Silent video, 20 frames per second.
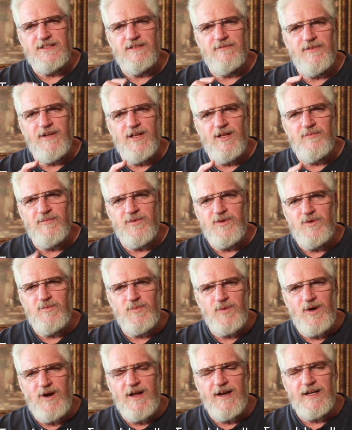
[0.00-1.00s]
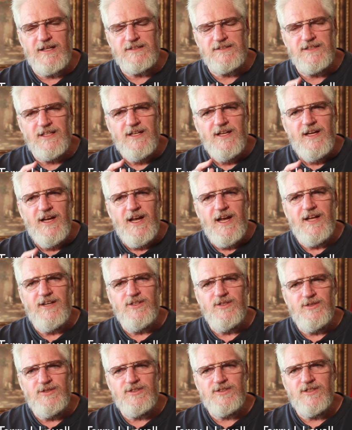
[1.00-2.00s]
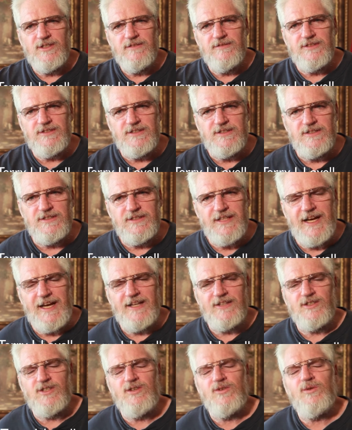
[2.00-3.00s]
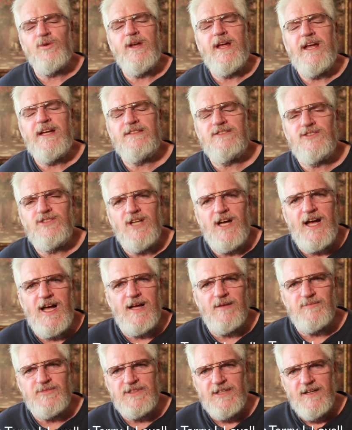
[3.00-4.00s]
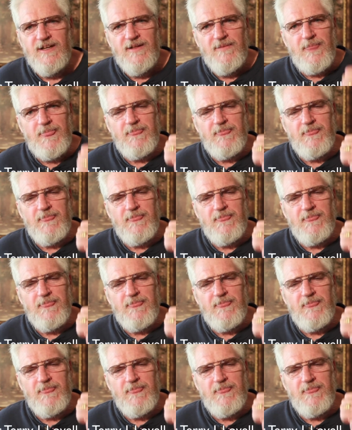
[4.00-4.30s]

to develop new products and new services, and create jobs.